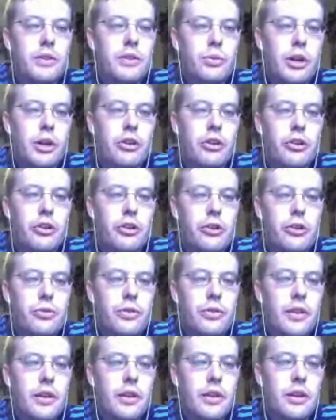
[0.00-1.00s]
between the Squig
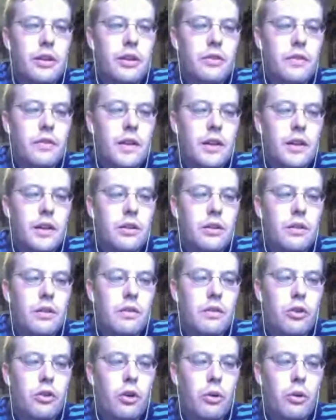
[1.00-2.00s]
Herders and
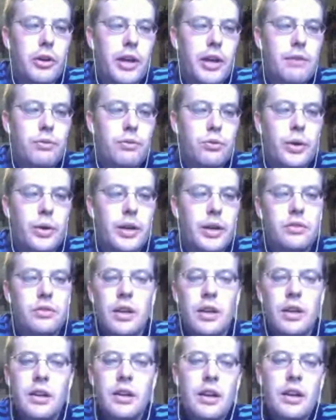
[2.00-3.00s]
the normal cave
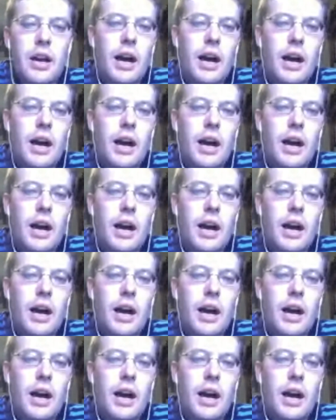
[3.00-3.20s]
squigs.